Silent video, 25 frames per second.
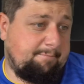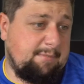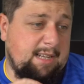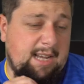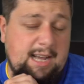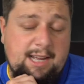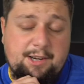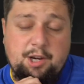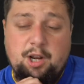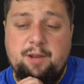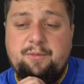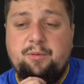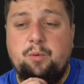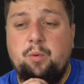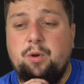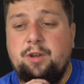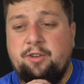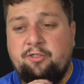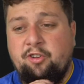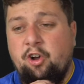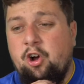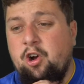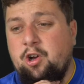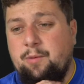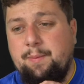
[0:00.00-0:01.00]
I don't even want to
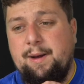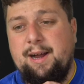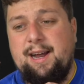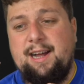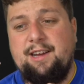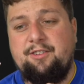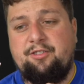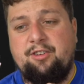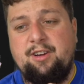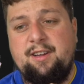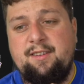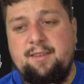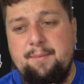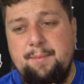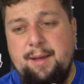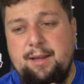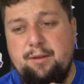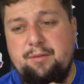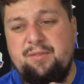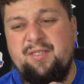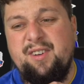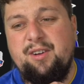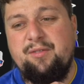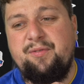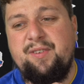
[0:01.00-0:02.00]
talk about it, actually, because it makes
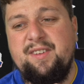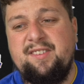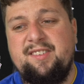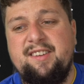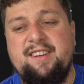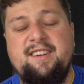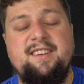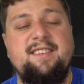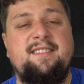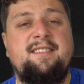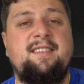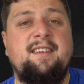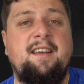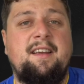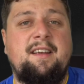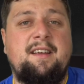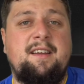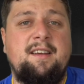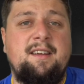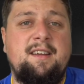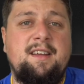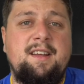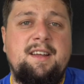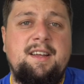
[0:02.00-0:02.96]
me feel physically sick.